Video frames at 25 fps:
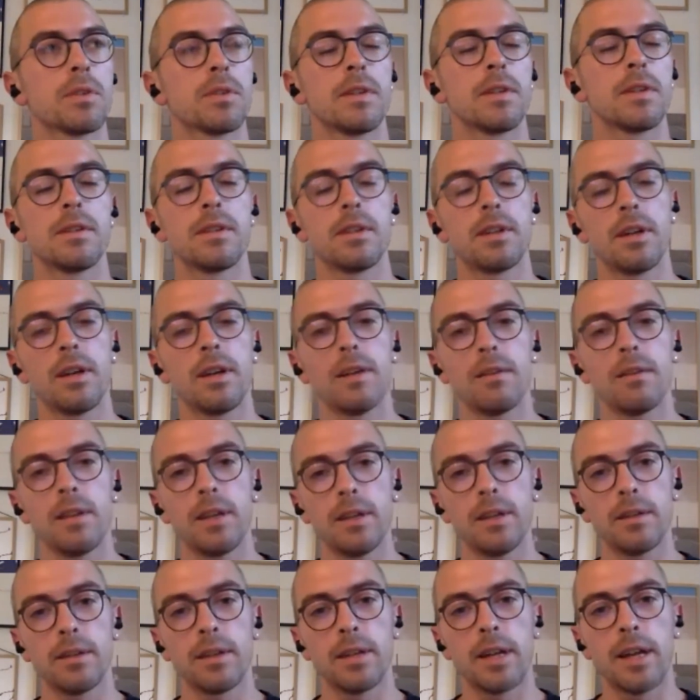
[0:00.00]
position, I
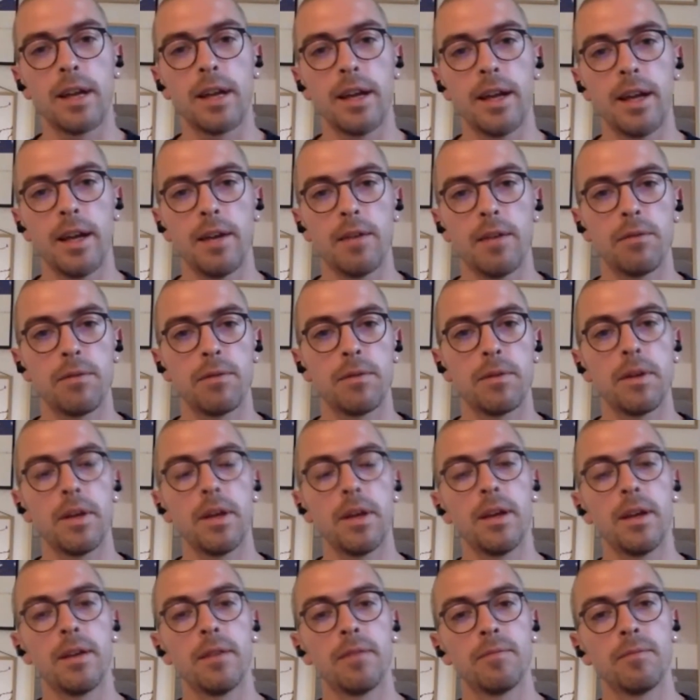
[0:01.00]
think, that I have
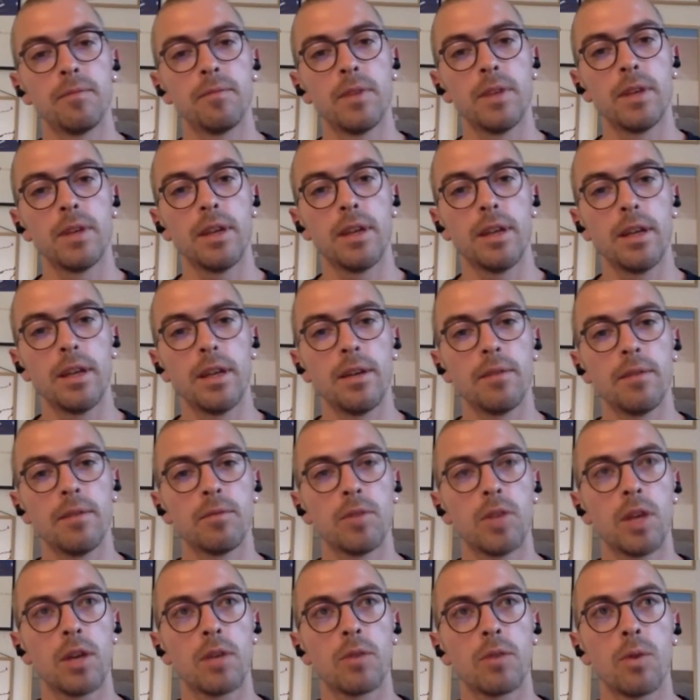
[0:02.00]
a